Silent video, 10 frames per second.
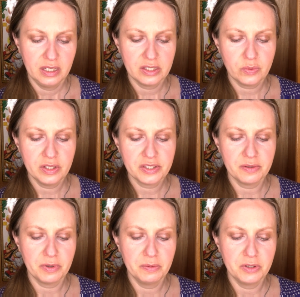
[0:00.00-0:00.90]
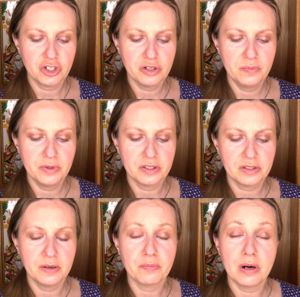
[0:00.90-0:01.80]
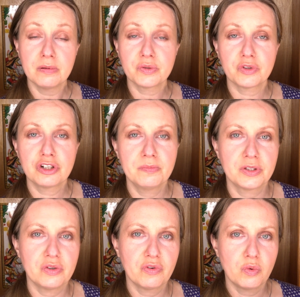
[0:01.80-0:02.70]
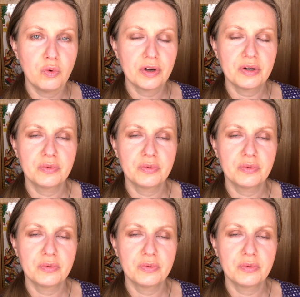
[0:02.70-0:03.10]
As well as there may be shipments, problems with shipments over water,